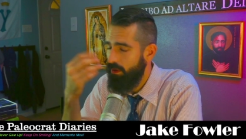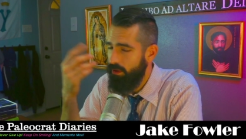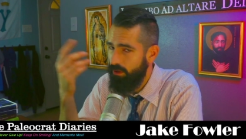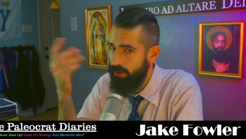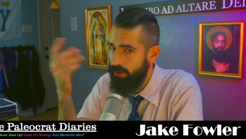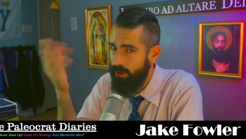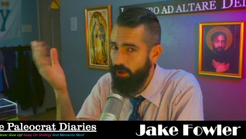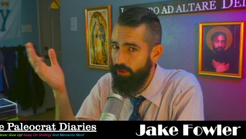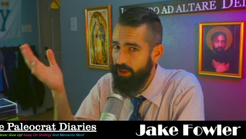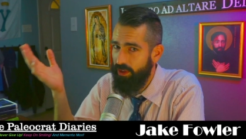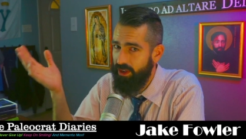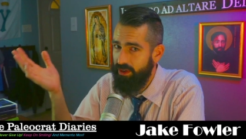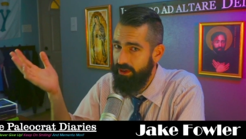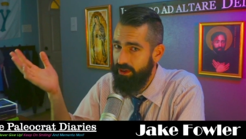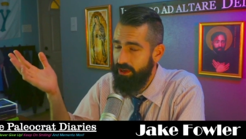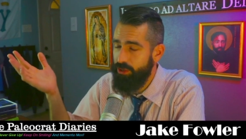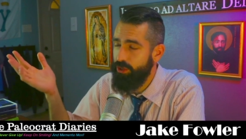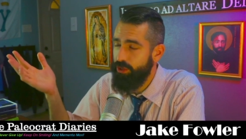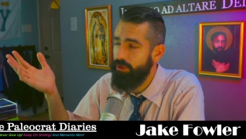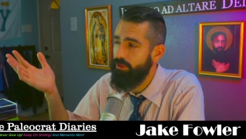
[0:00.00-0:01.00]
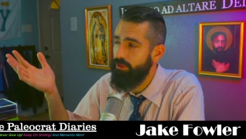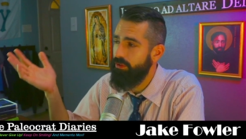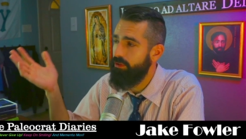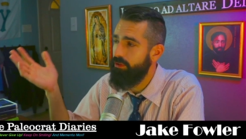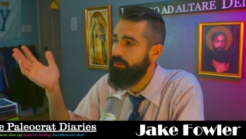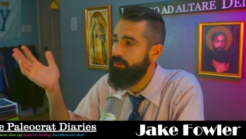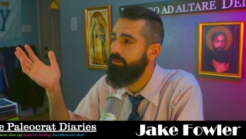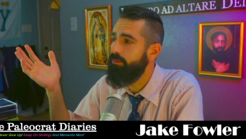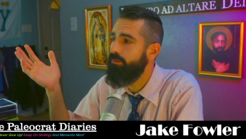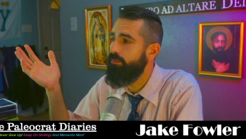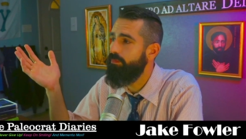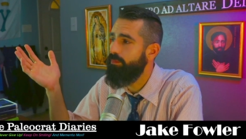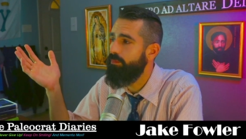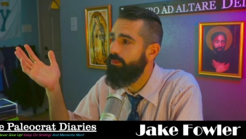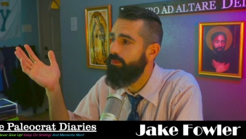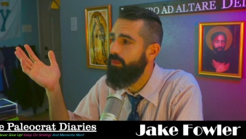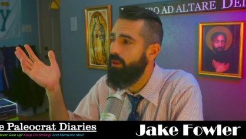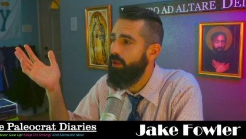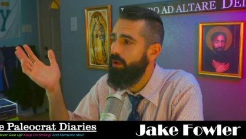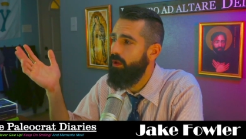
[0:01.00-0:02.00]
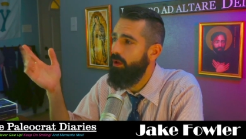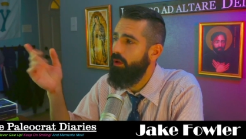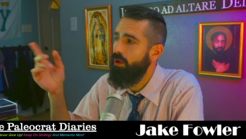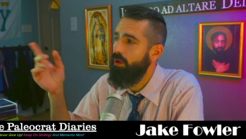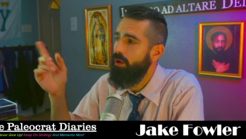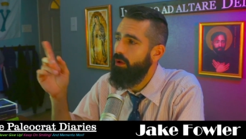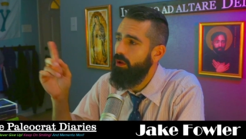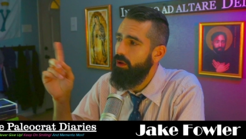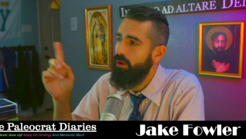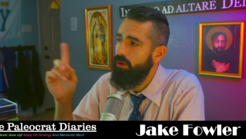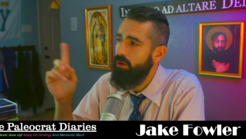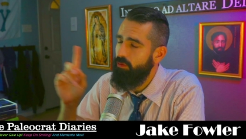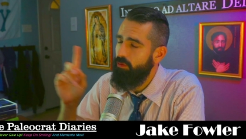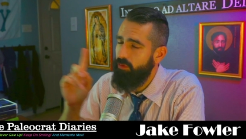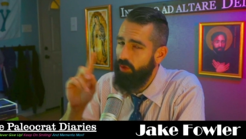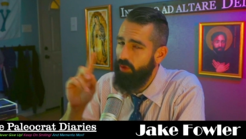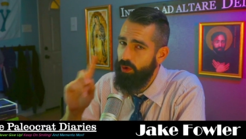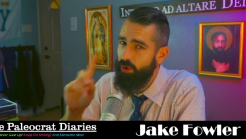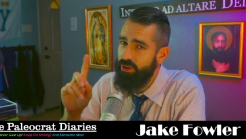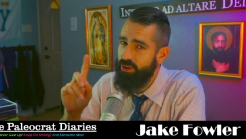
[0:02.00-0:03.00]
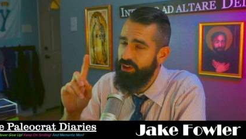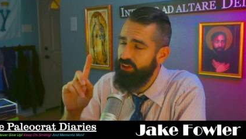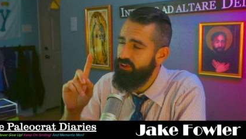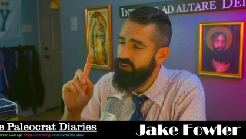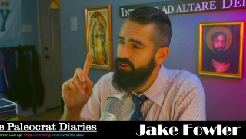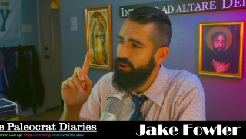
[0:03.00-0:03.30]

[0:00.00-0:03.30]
Here are the conditions Photius